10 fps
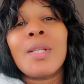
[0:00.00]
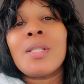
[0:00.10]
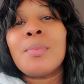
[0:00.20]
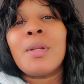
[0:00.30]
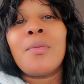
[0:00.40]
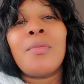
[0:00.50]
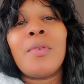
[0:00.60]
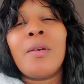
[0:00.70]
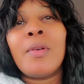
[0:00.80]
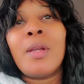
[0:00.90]
It's been
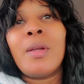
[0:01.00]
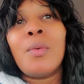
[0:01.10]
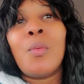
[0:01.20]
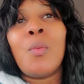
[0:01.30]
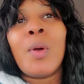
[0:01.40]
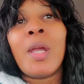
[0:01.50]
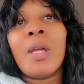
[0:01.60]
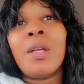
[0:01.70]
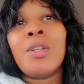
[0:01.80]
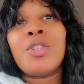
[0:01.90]
a very
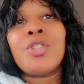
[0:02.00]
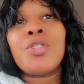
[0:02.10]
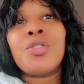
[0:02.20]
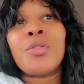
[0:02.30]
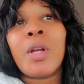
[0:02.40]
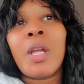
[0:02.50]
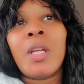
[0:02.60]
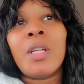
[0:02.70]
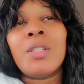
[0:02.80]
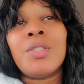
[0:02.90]
weird,
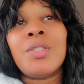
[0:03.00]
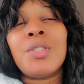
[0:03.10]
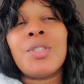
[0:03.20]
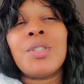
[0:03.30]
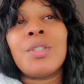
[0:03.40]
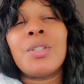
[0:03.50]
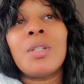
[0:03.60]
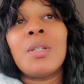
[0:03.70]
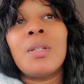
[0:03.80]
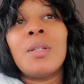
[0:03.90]
strange
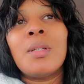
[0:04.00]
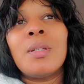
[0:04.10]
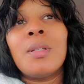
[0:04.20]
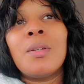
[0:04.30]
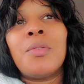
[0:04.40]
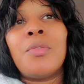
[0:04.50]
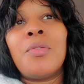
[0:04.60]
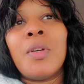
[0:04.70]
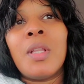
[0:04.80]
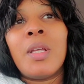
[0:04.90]

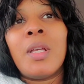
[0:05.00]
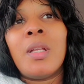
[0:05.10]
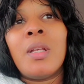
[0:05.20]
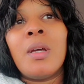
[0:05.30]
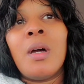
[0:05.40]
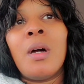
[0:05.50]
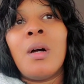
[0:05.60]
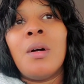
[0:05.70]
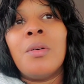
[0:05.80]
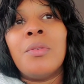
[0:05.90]
feeling
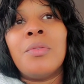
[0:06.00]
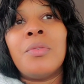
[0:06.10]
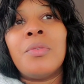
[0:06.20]
of,